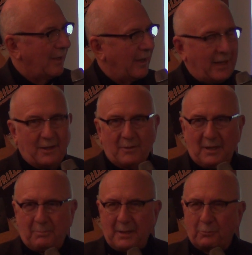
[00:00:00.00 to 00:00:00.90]
And
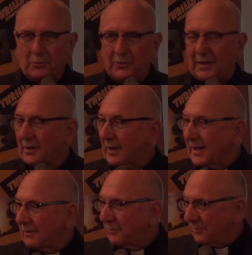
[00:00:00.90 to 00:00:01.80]
the people who didn't
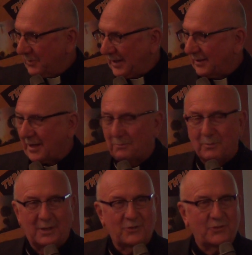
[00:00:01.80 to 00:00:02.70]
like me that
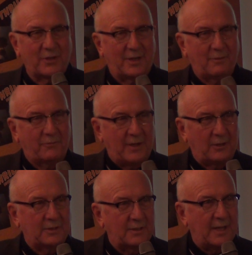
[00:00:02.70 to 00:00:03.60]
much
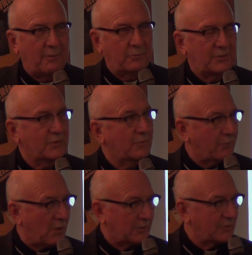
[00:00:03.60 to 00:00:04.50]
felt that that was
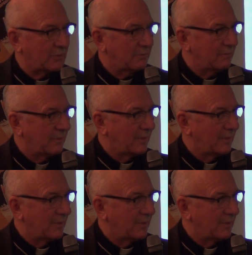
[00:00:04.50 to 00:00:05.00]
false,